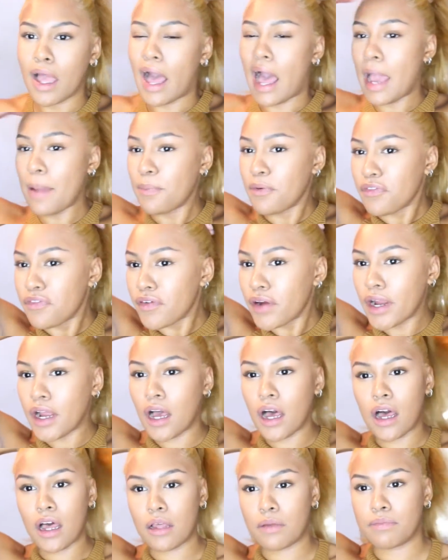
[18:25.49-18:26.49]
I prefer
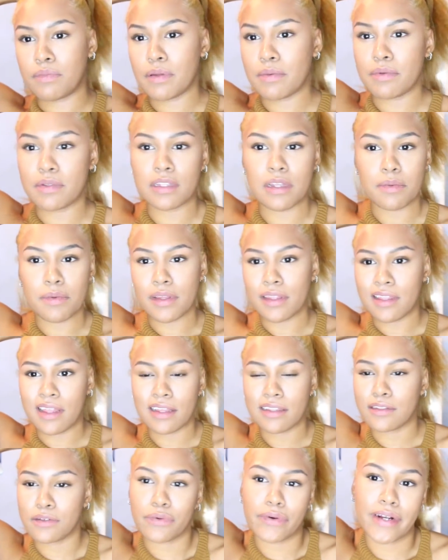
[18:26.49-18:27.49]
it up. People tell me
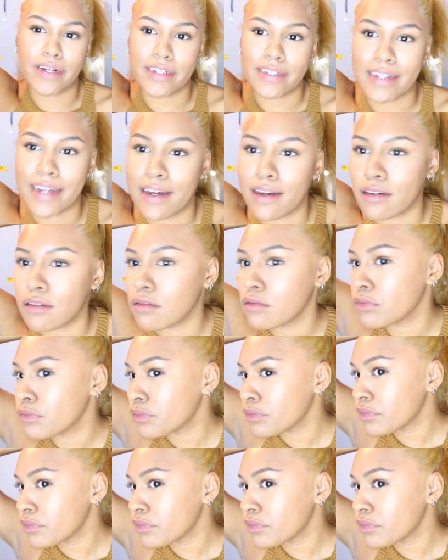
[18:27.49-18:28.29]
like to wear it down.